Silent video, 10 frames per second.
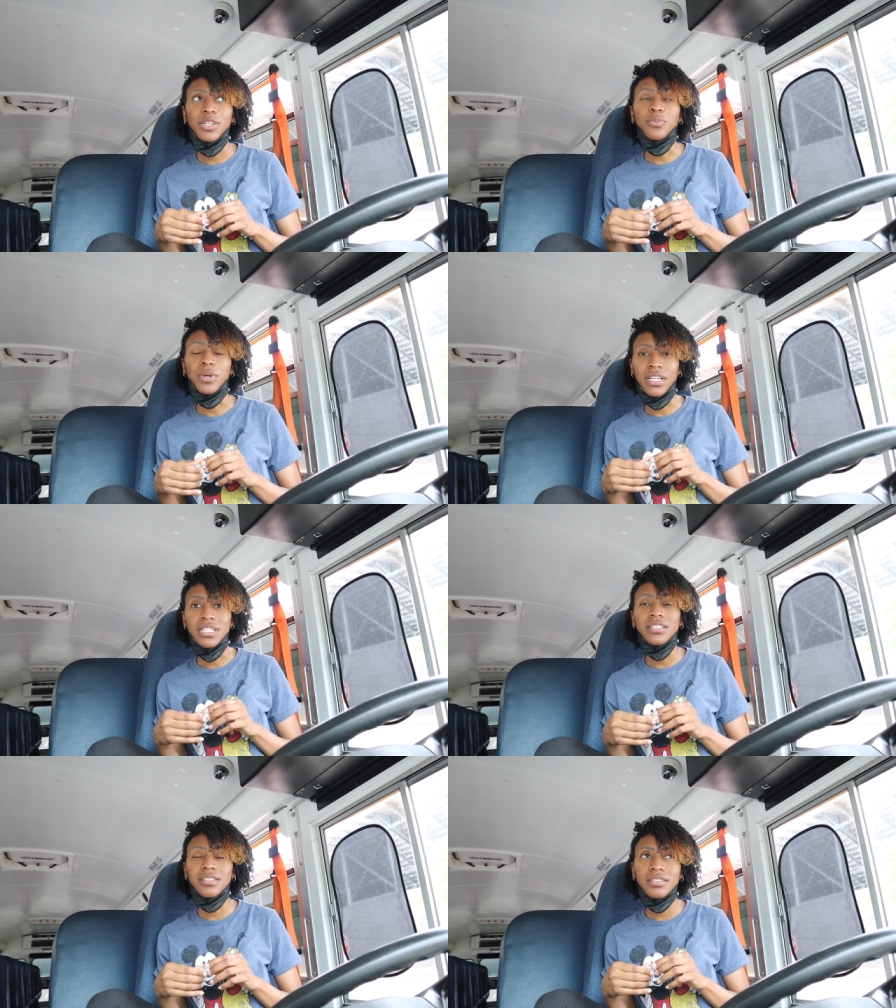It
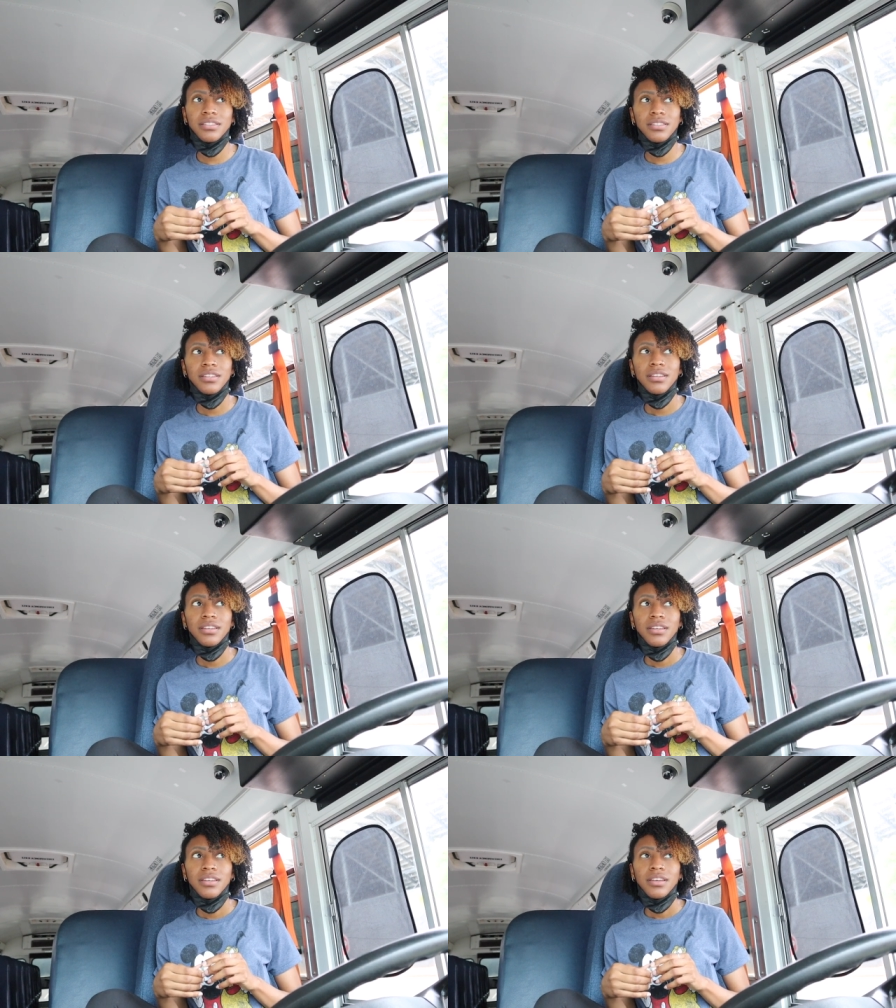
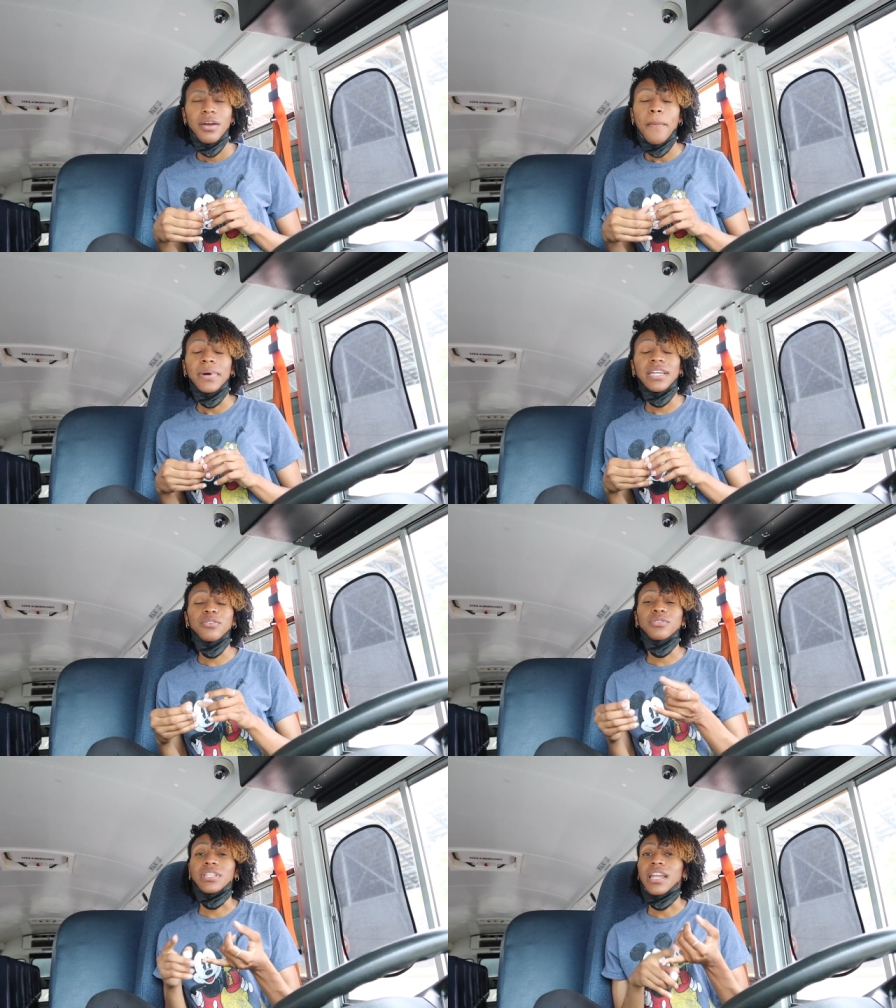was. But
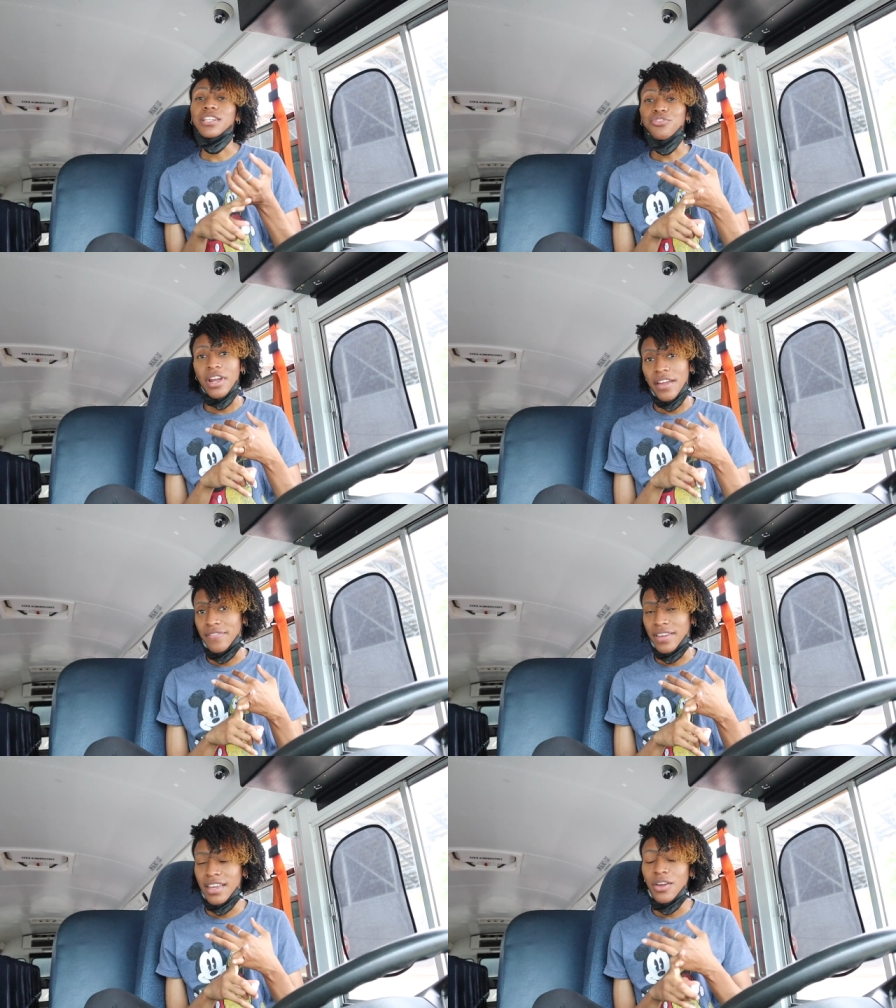it was a lot of
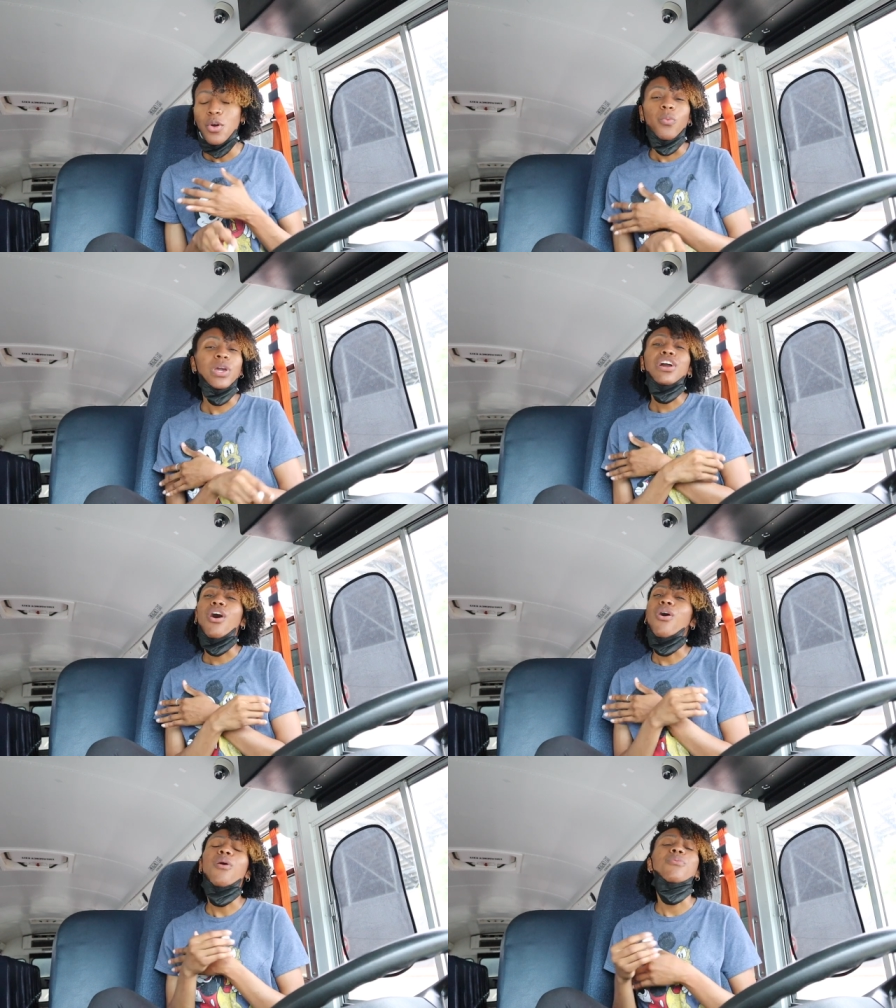traffic. We
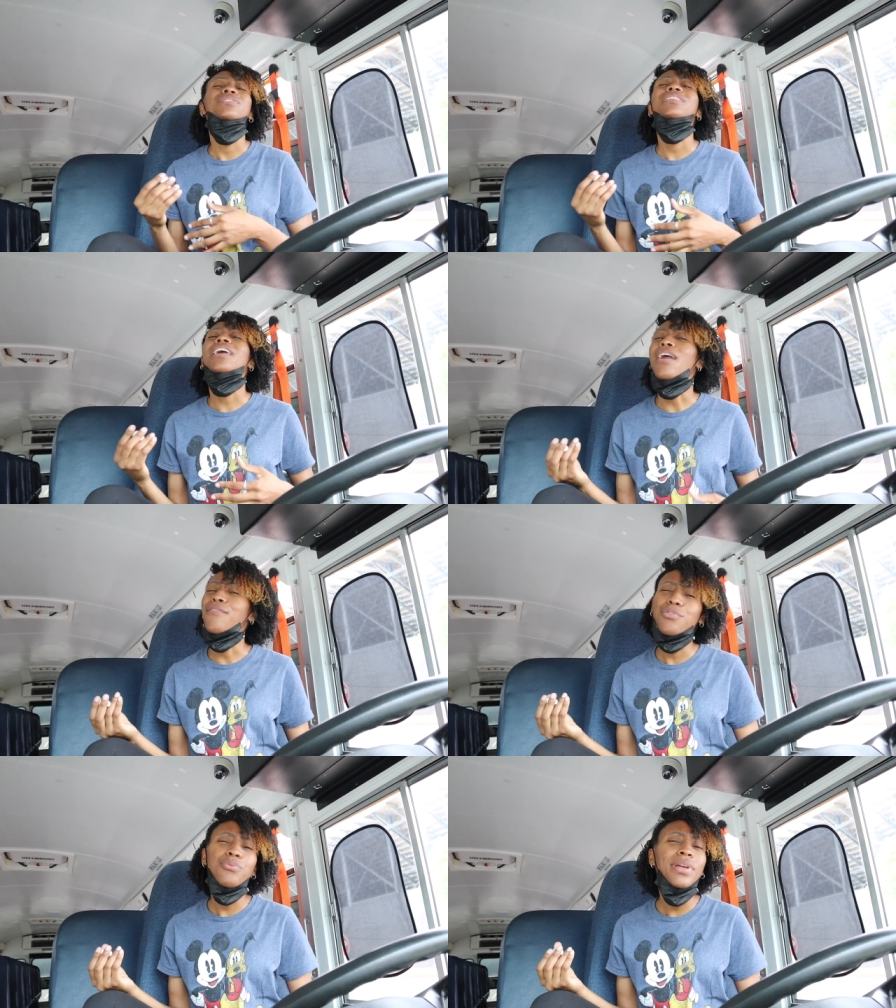caught almost
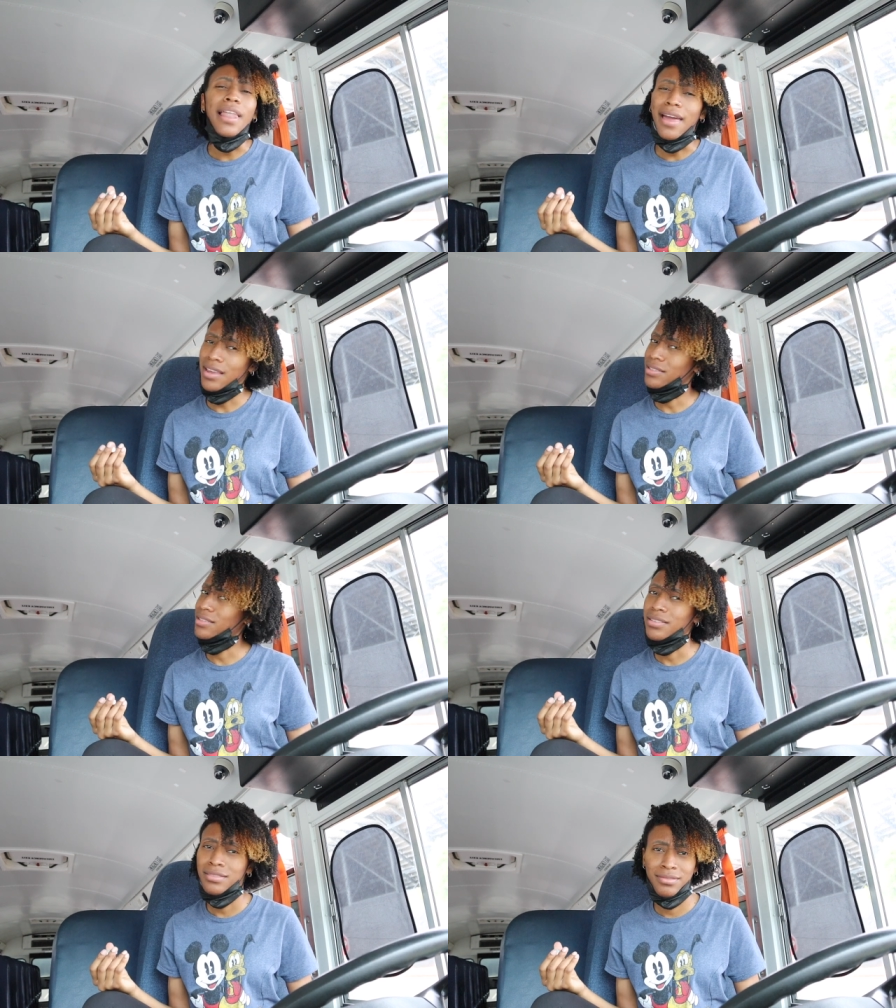every light.
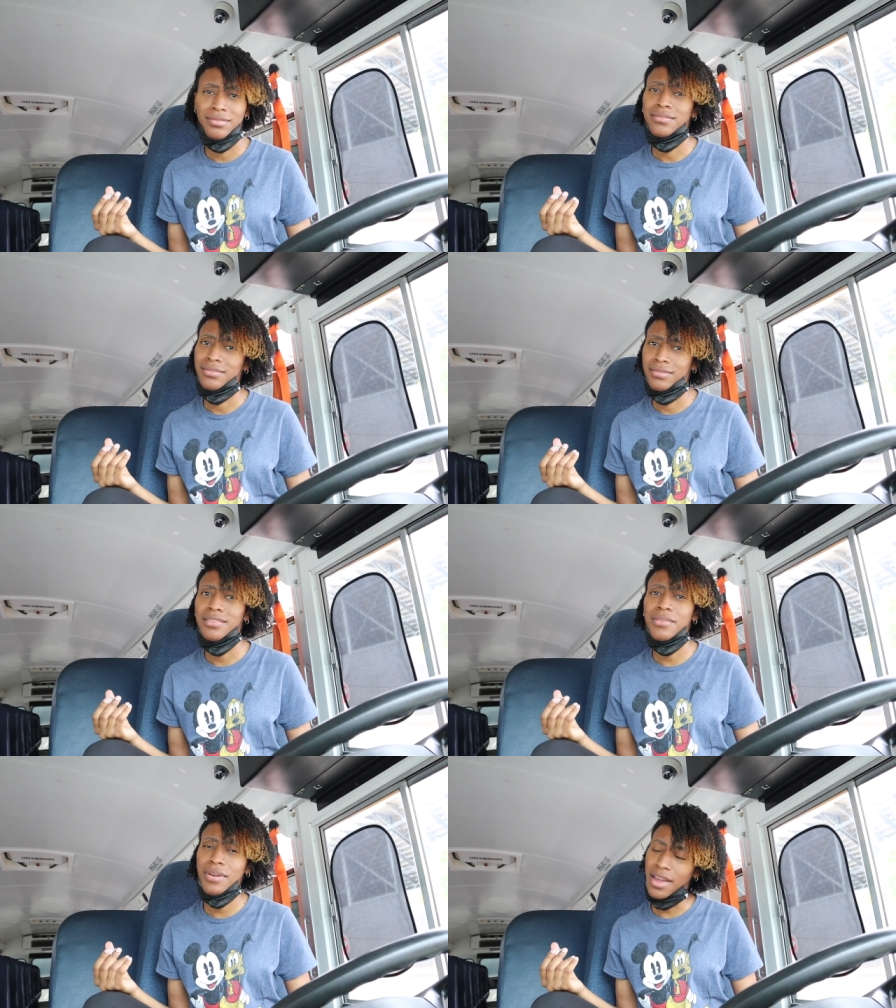
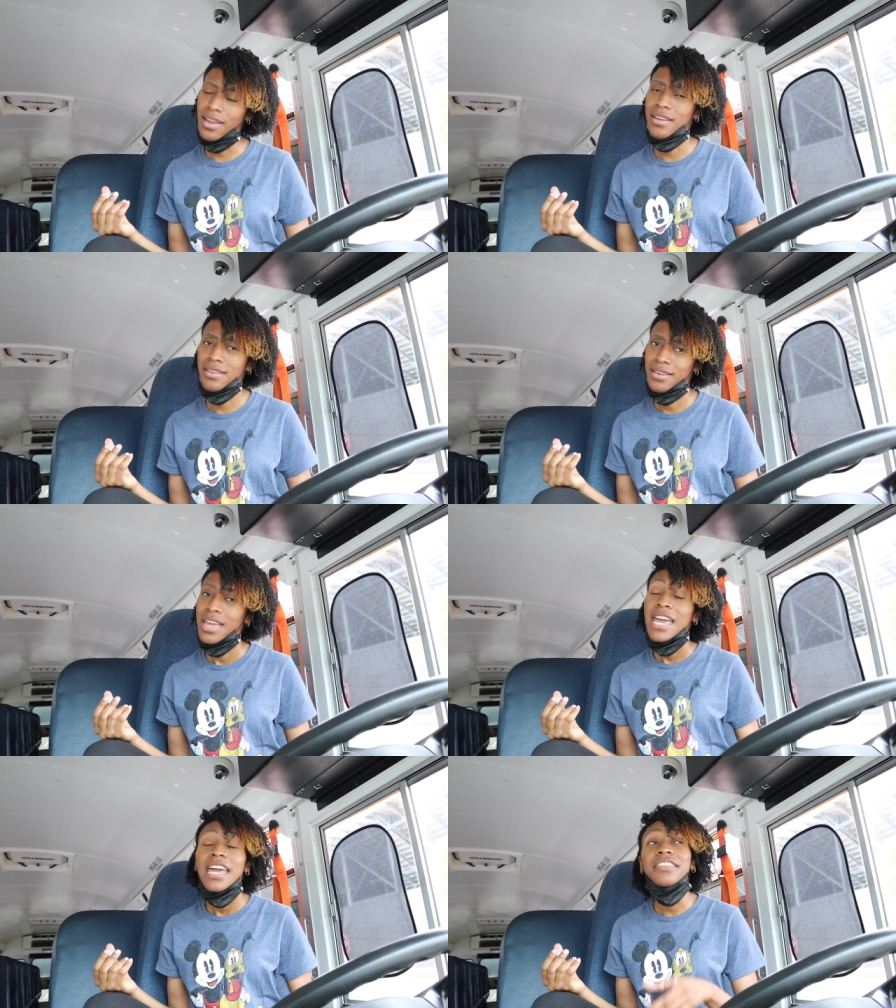Okay?
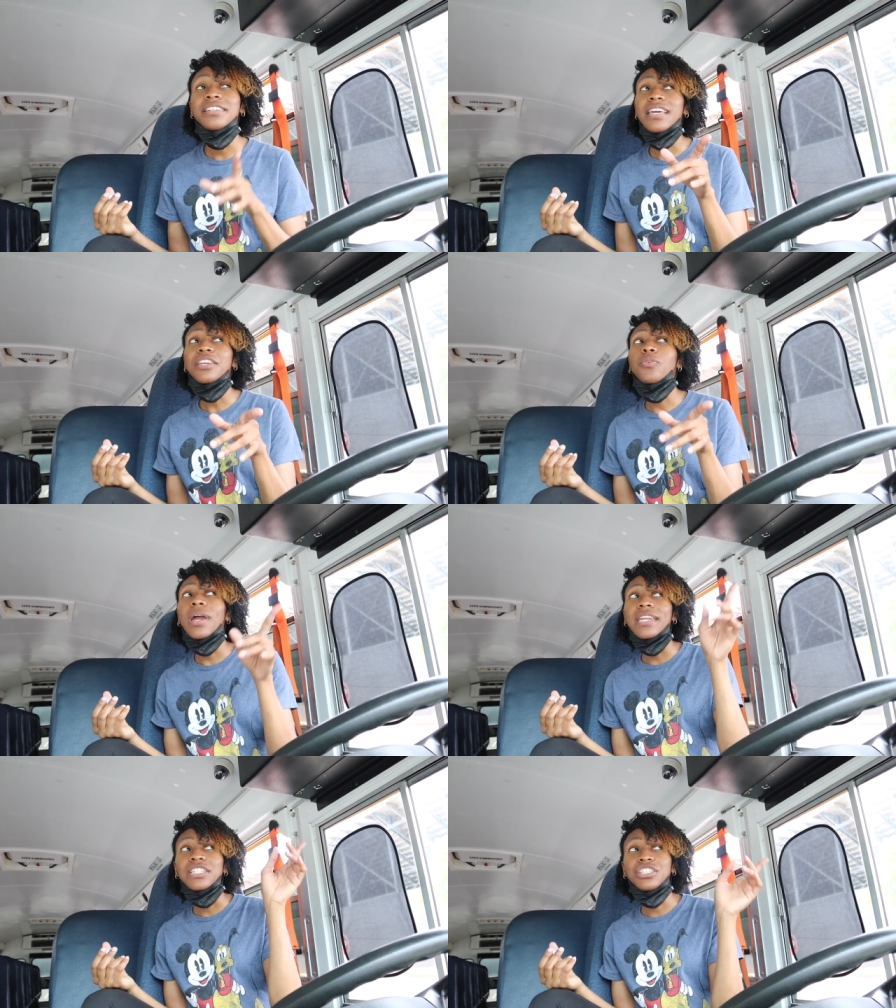And this ain't the
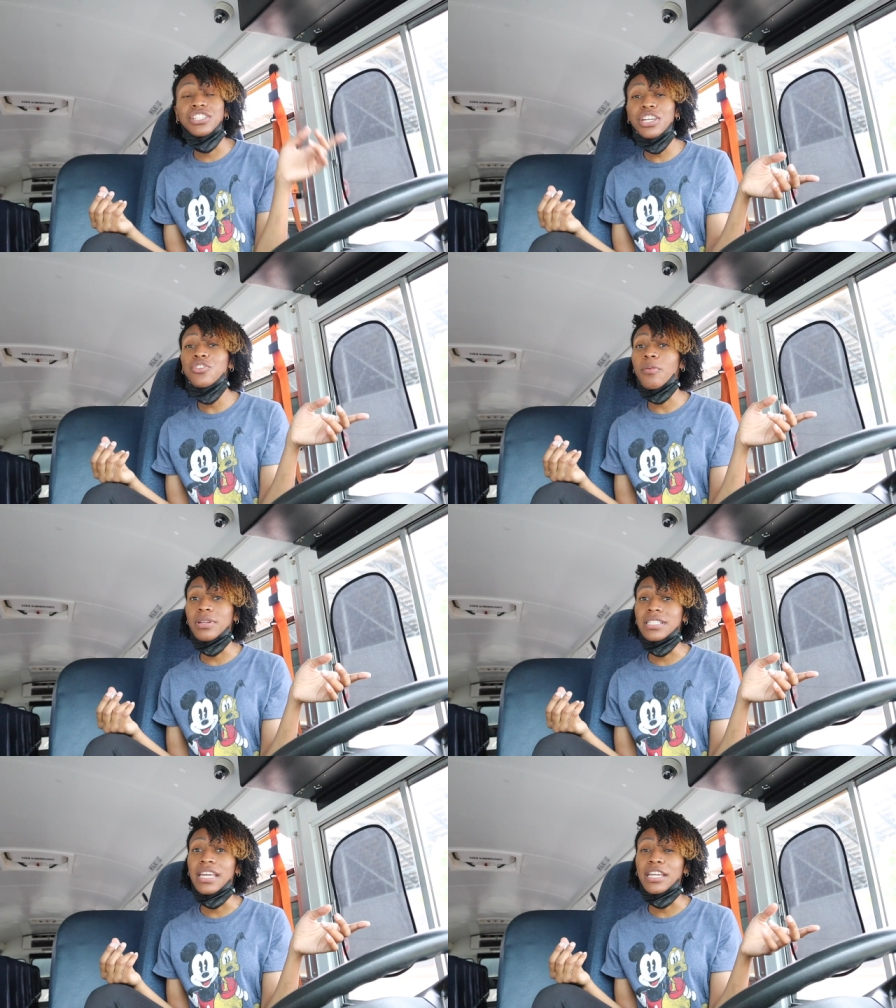way that she
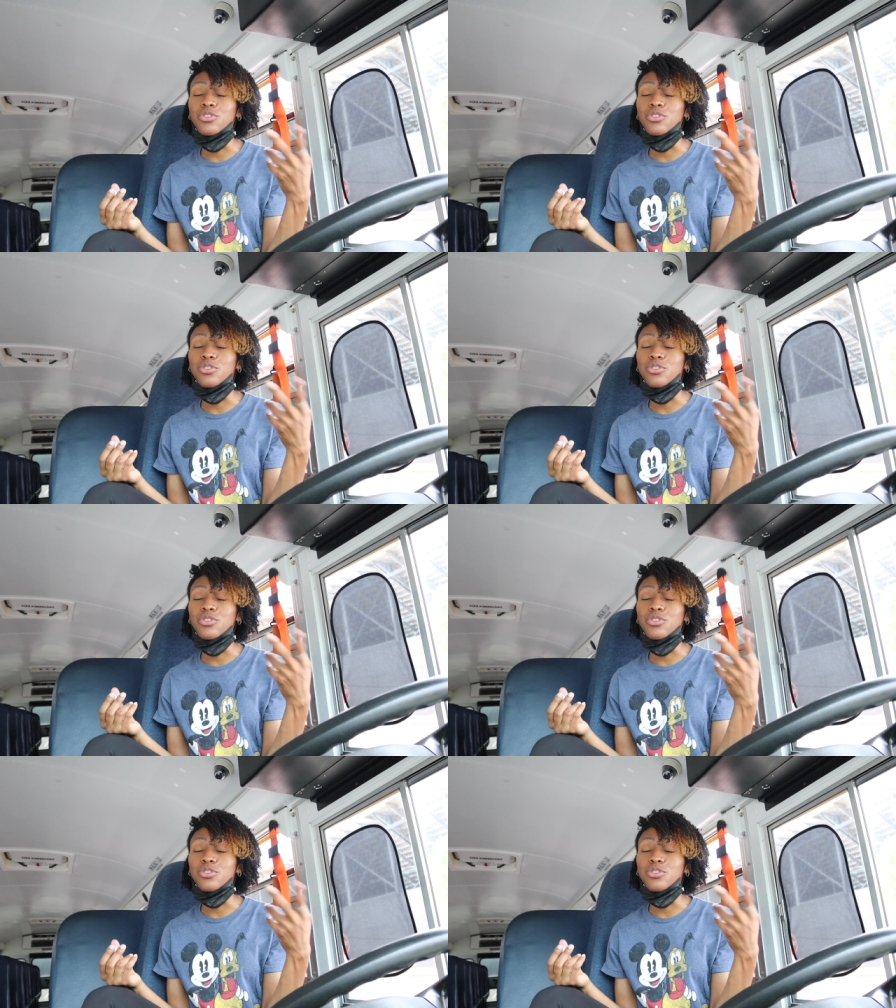normally take.